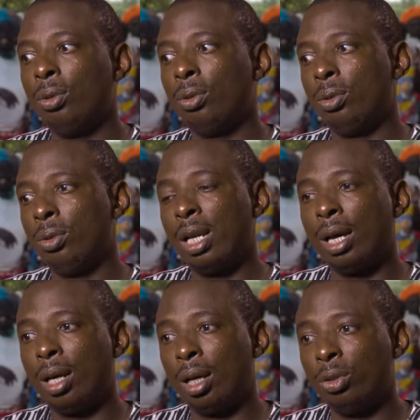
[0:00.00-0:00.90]
The woman
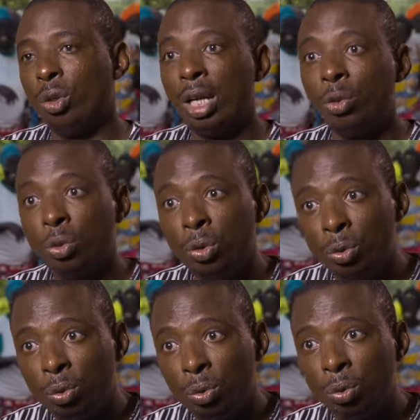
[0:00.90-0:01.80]
takes care of the
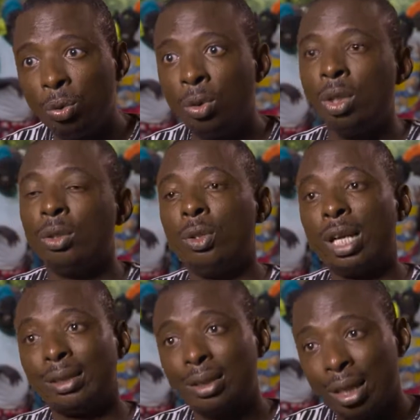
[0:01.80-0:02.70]
children, school,